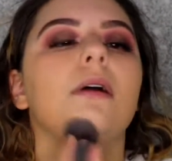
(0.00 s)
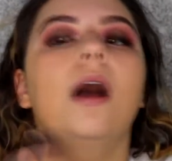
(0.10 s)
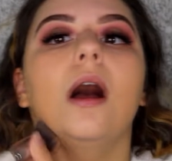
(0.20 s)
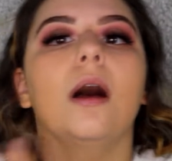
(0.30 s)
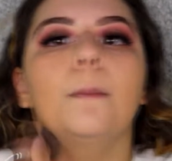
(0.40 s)

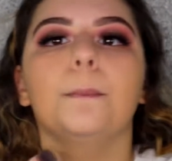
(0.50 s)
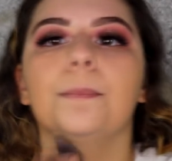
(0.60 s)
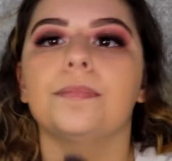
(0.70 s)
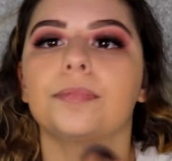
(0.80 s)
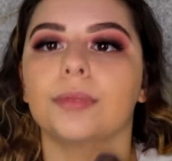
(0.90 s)

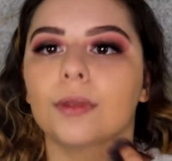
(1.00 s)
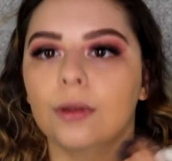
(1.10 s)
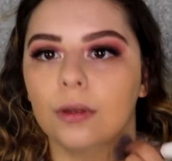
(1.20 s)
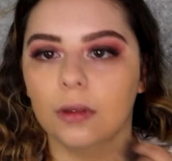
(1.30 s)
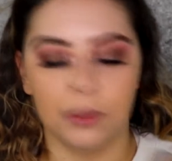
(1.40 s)

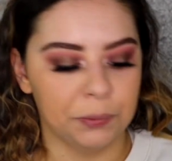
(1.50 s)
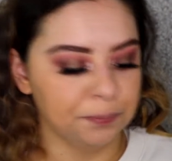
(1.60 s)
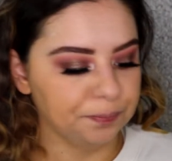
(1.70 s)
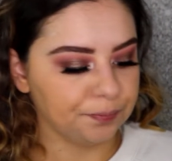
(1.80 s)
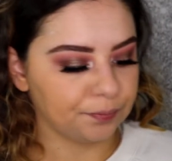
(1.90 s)

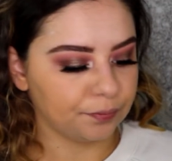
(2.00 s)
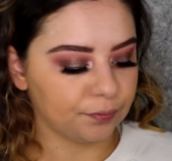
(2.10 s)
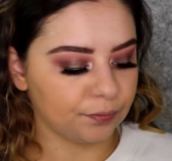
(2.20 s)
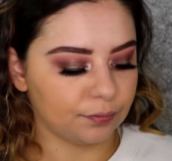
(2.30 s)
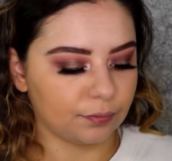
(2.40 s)

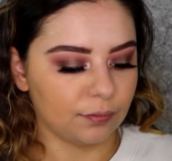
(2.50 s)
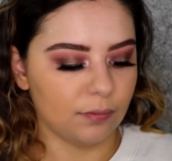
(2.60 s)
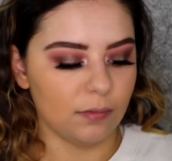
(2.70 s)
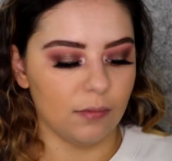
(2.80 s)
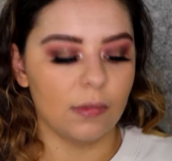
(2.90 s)

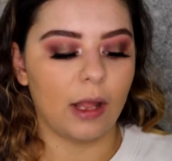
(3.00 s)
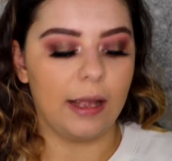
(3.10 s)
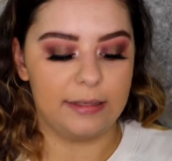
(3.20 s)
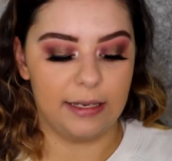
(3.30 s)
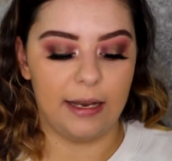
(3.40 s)
I
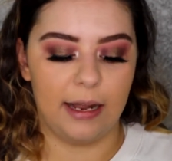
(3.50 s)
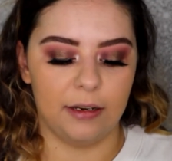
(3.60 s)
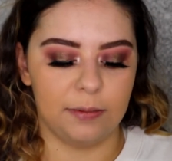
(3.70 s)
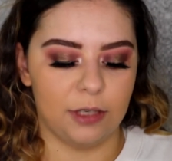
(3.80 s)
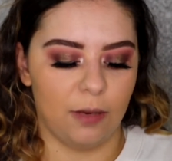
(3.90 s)
did end
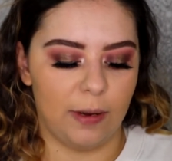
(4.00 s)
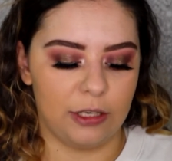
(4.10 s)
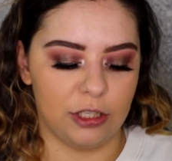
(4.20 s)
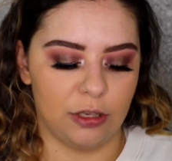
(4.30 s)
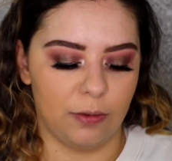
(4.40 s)
up start
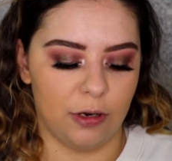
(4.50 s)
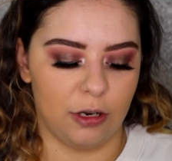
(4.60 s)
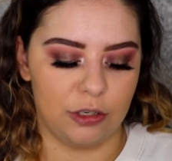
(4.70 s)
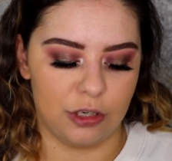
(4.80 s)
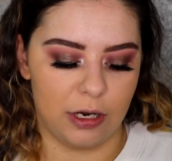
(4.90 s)
watching the
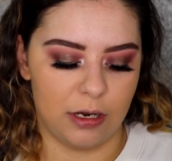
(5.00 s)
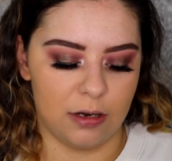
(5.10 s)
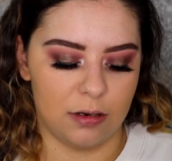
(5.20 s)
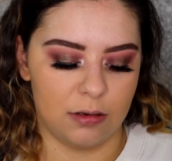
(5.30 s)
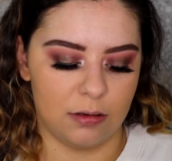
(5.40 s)
100.
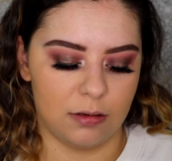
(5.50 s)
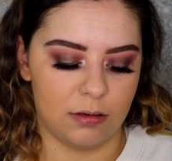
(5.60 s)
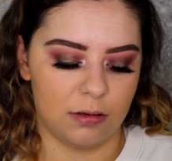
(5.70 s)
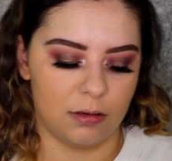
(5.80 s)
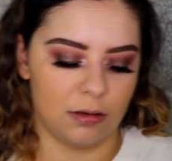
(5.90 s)

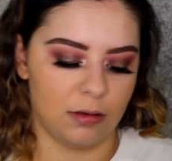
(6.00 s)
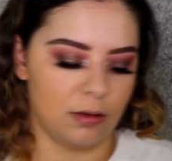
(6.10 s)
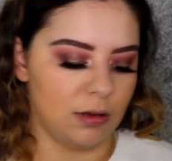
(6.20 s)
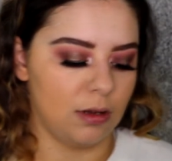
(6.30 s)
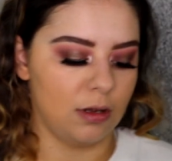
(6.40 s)

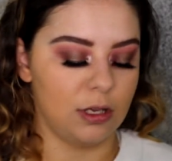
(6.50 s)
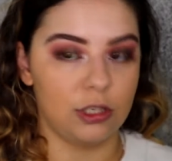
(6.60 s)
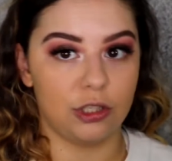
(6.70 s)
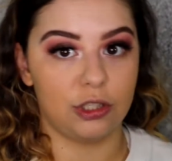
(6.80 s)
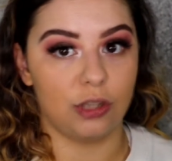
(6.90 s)

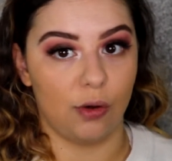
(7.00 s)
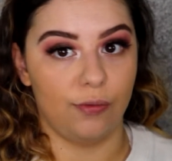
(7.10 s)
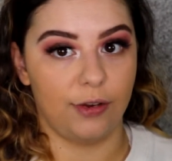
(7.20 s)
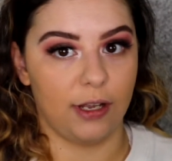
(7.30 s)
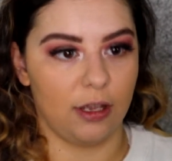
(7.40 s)
So
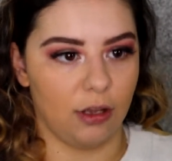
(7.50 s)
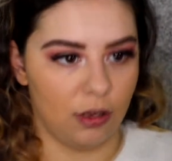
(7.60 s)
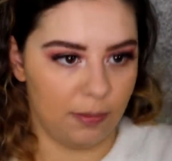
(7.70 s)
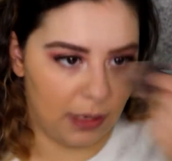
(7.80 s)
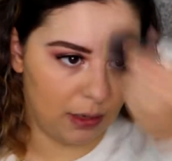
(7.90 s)
freaking
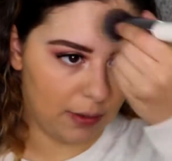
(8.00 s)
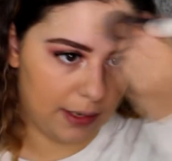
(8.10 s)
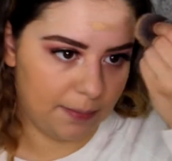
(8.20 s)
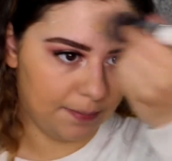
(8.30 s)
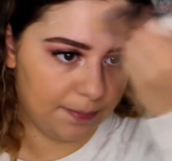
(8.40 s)
good, by the
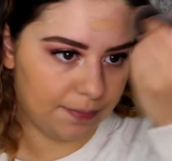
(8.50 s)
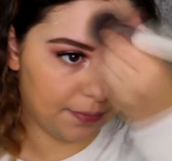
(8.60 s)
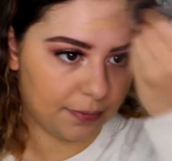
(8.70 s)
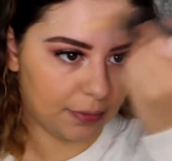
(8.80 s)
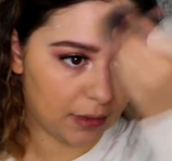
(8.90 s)
way.
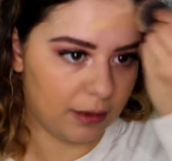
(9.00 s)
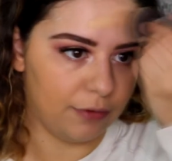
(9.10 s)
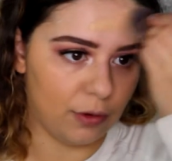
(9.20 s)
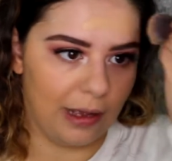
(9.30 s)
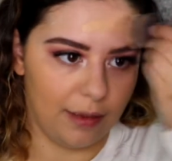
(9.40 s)
If
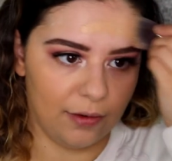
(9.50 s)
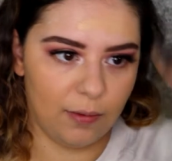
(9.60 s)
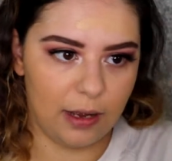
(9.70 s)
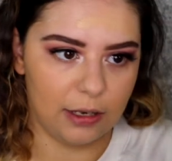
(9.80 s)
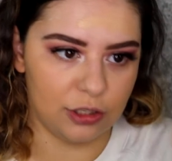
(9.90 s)
you haven't
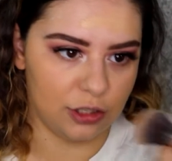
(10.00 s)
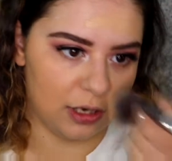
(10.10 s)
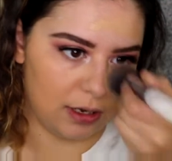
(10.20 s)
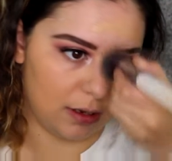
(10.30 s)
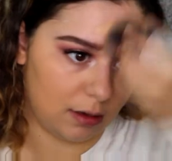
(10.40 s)
watched
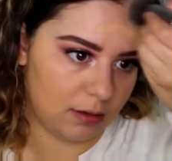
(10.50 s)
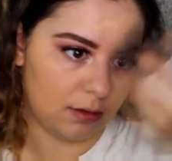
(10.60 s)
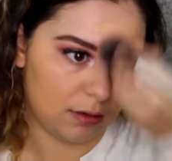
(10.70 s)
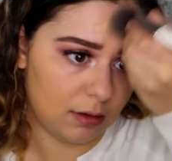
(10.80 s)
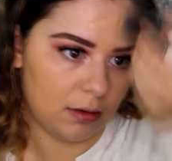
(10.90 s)
it,
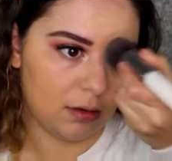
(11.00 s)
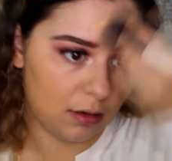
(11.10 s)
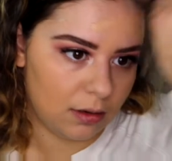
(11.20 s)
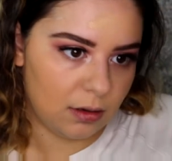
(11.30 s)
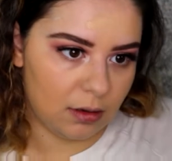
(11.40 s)

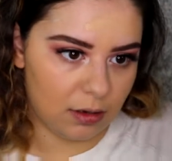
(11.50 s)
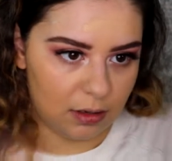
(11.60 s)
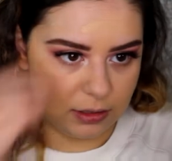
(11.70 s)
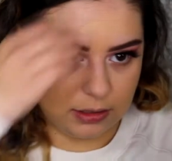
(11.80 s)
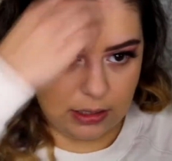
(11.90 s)

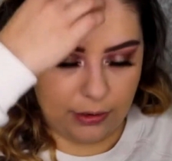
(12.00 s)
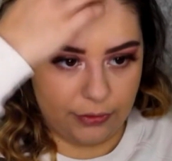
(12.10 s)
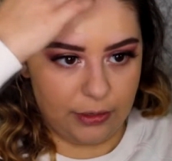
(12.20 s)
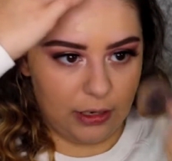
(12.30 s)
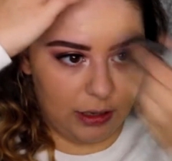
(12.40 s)

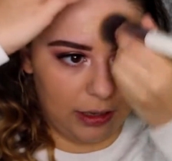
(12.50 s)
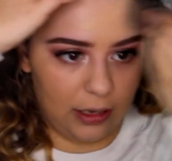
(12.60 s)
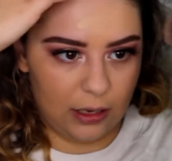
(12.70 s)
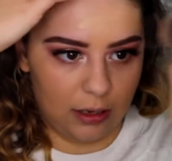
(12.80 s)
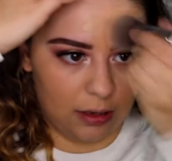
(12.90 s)

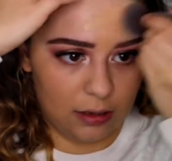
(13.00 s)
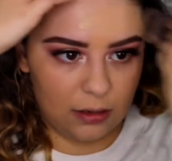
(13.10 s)
definitely